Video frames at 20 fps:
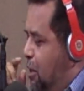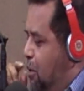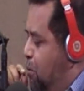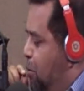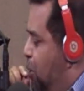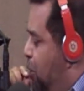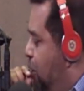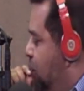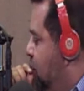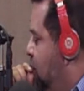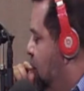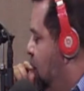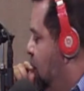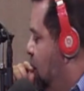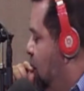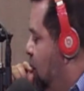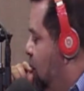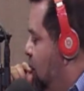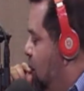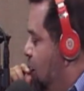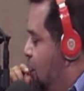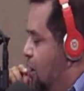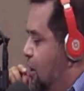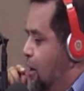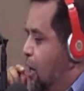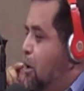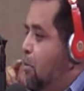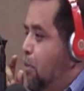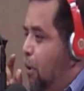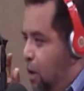point.
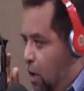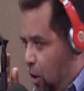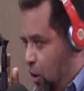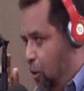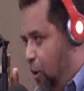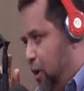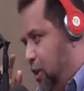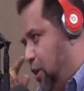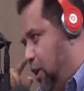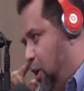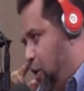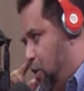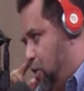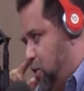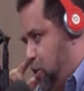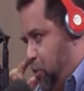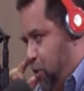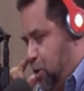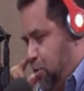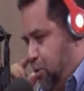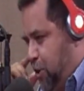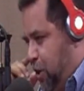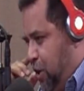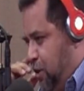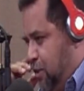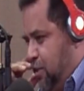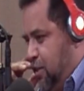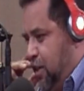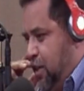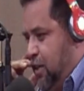They pay already the consequence
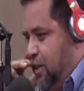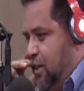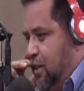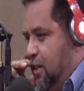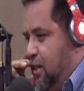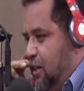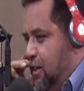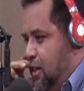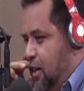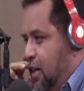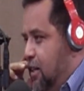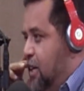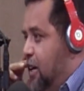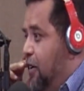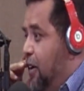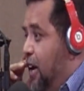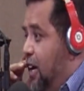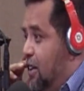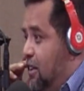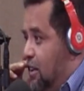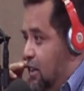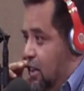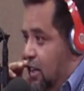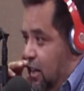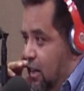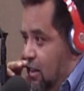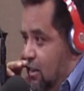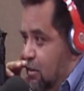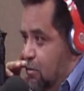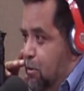because they didn't get elected
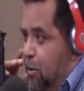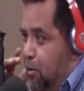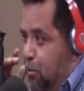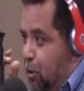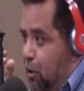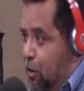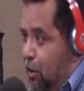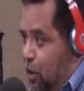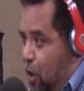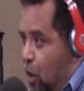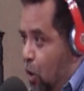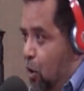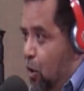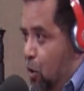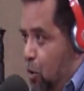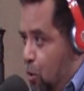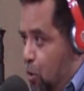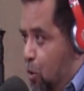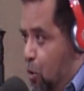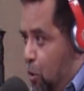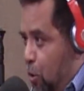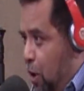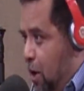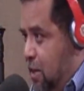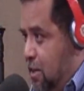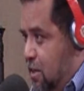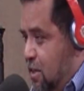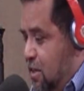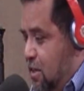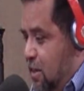again. People know who
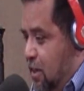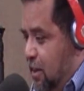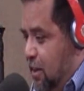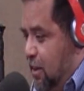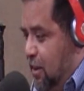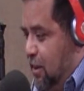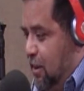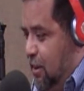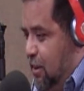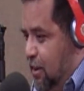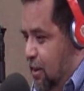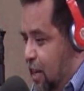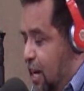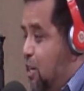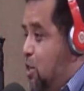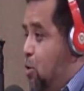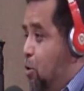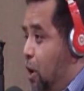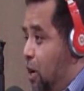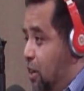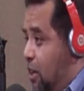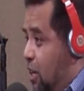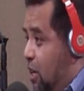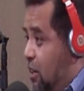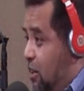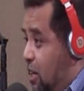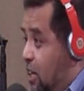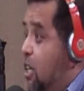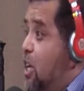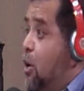was, and that's why
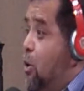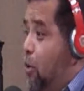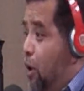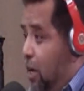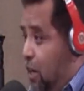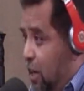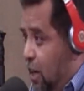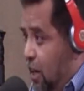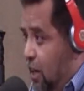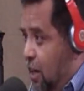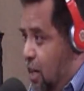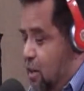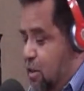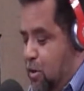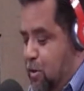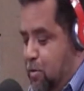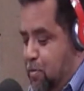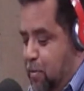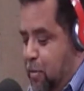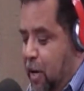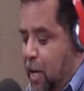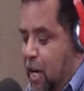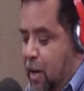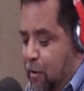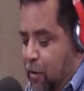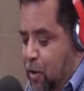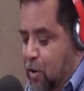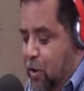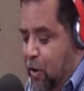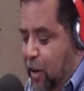they didn't run again. Esos
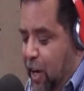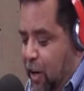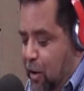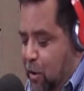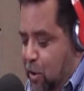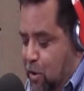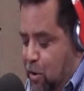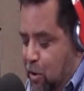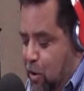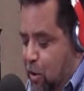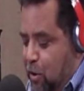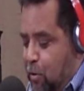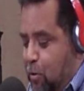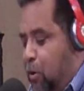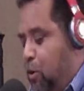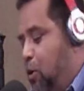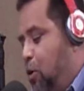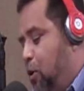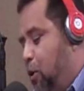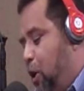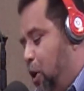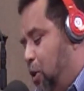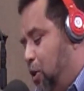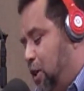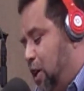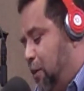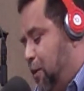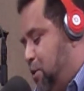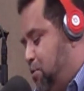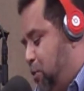funcionarios no corrieron
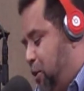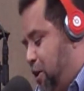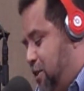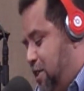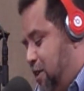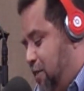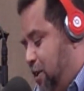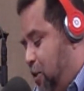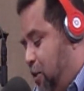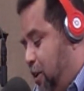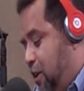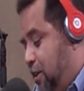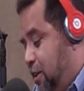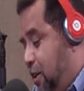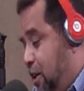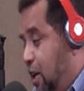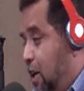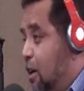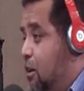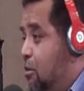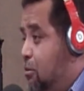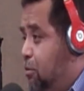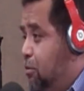otra vez porque sabían lo que tenían.